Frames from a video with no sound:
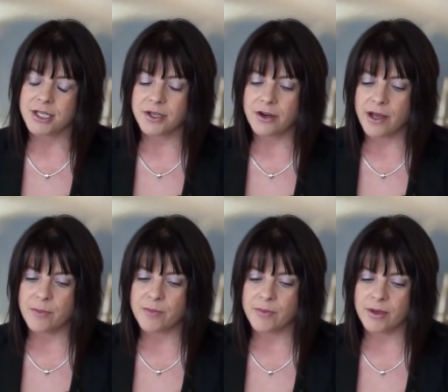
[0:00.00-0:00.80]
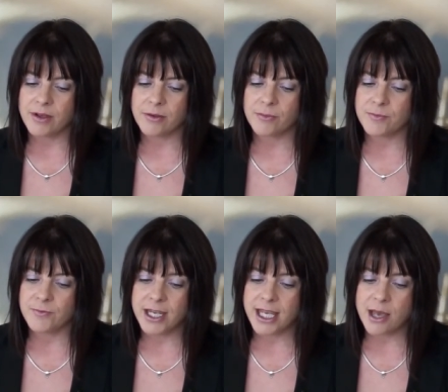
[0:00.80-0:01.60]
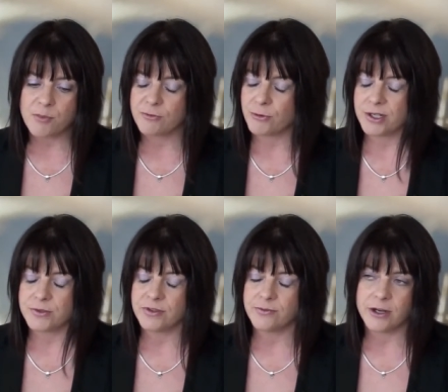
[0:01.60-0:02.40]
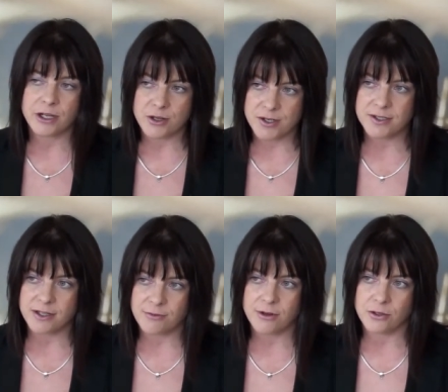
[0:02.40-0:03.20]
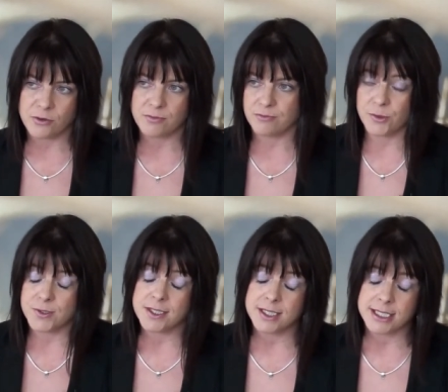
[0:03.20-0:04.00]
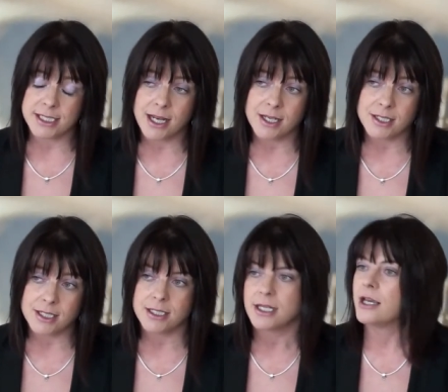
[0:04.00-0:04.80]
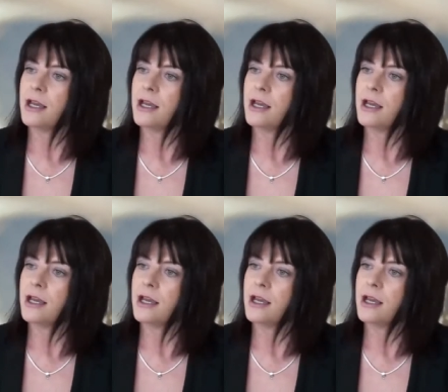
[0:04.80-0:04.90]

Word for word: So um, V CAM we've worked with very closely for a long, well since they started,